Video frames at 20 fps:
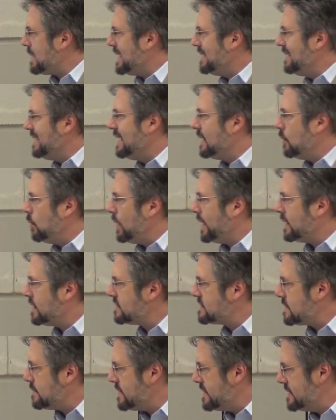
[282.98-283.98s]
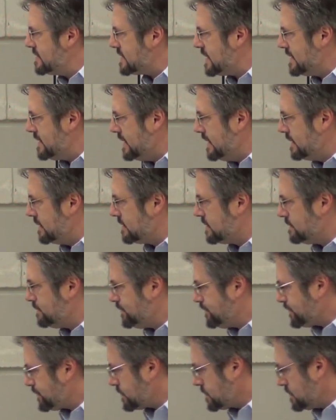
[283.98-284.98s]
some idea where some of these ideas
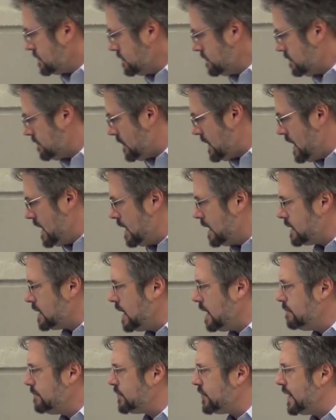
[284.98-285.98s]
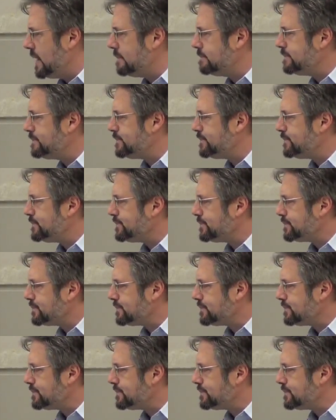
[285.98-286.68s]
come from.